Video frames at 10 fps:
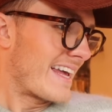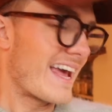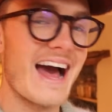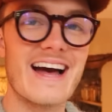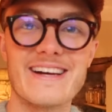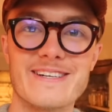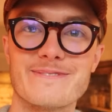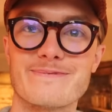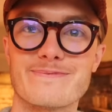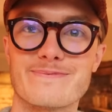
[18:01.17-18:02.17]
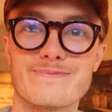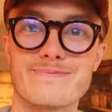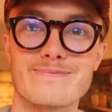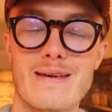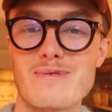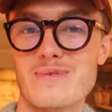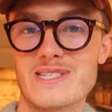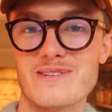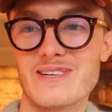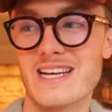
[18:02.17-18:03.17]
yeah, maybe we
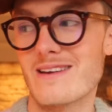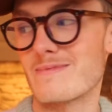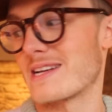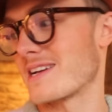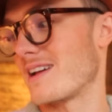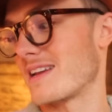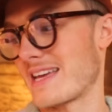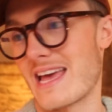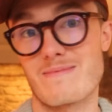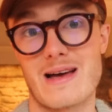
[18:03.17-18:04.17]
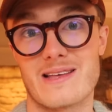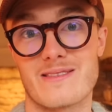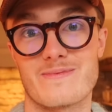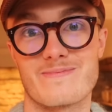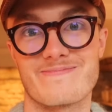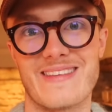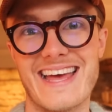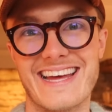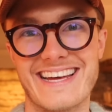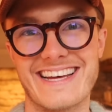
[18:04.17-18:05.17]
should rename it Girl and Gay Math.
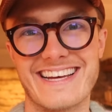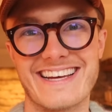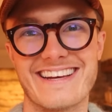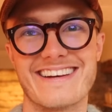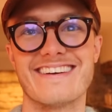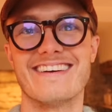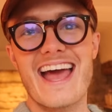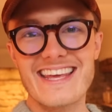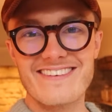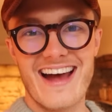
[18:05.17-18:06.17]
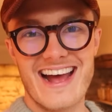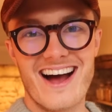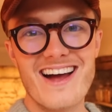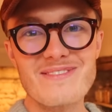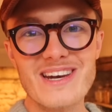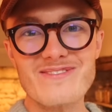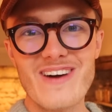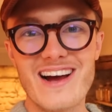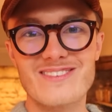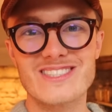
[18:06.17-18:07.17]
Anyway, I'm gonna
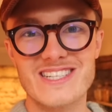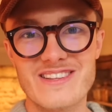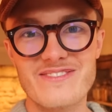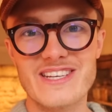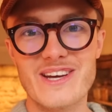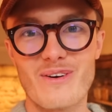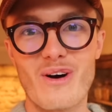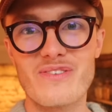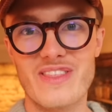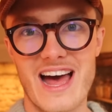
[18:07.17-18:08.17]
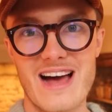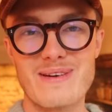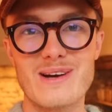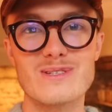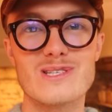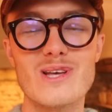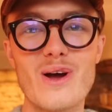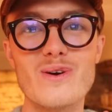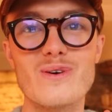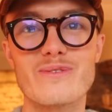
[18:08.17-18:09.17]
round the video off there, but it was
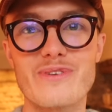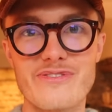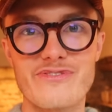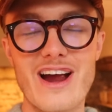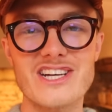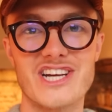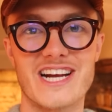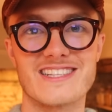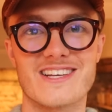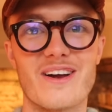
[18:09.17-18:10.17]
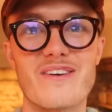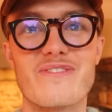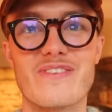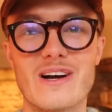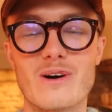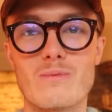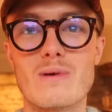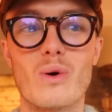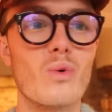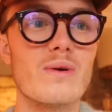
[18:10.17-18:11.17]
so refreshing to kind of film
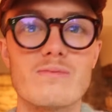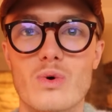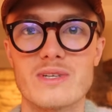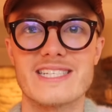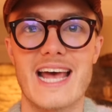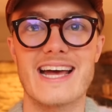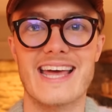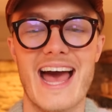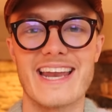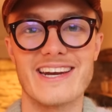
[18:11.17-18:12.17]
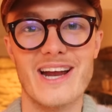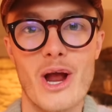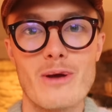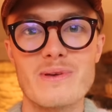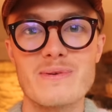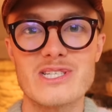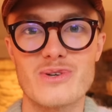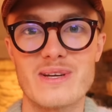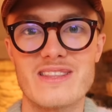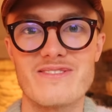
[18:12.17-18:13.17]
all in one day again, and I hope you
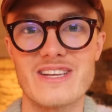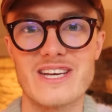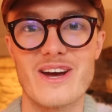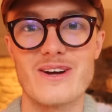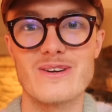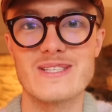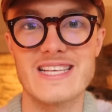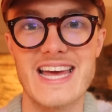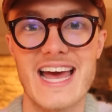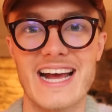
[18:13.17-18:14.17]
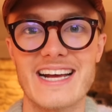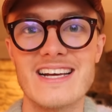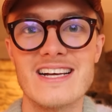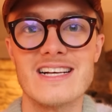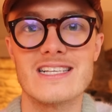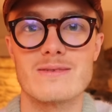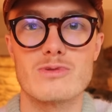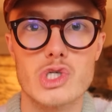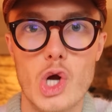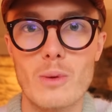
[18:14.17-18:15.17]
enjoyed the video, seeing some
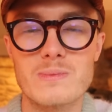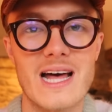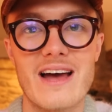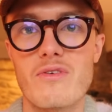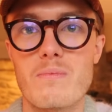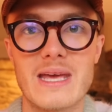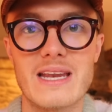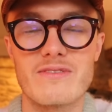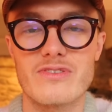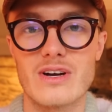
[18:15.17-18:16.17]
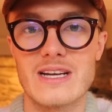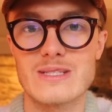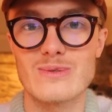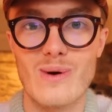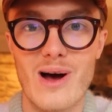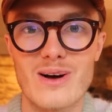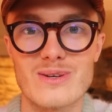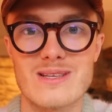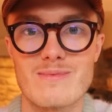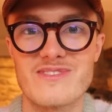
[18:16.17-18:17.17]
shops that I haven't been in for a little
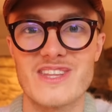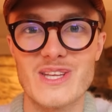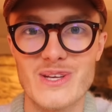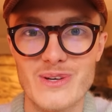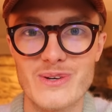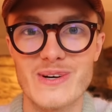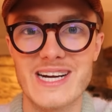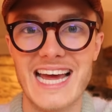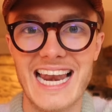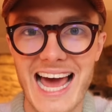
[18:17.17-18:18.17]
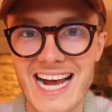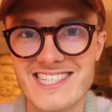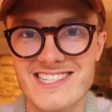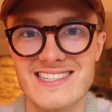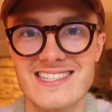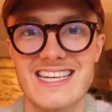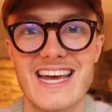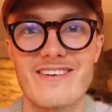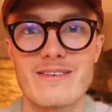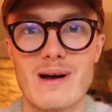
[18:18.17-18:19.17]
while, some of the new collections and
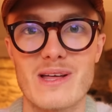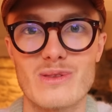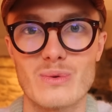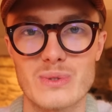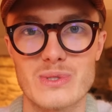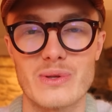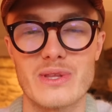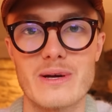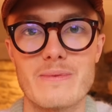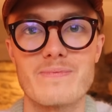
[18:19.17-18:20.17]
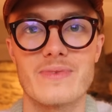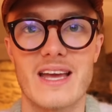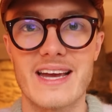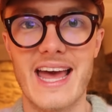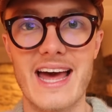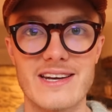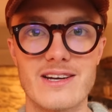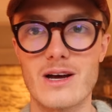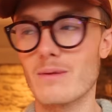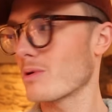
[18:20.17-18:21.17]
hearing my thoughts on them. Again,
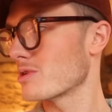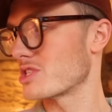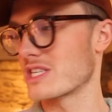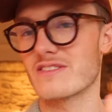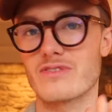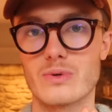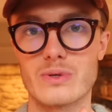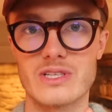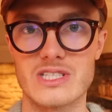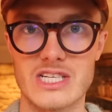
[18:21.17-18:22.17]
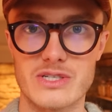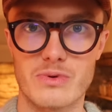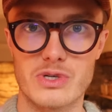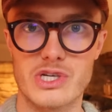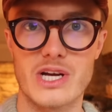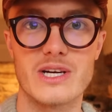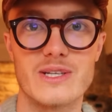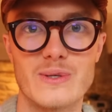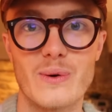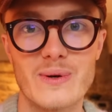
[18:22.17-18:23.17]
apologies for the dishwasher
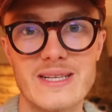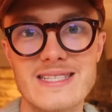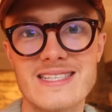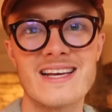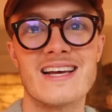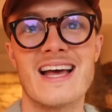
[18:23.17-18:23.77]
noise.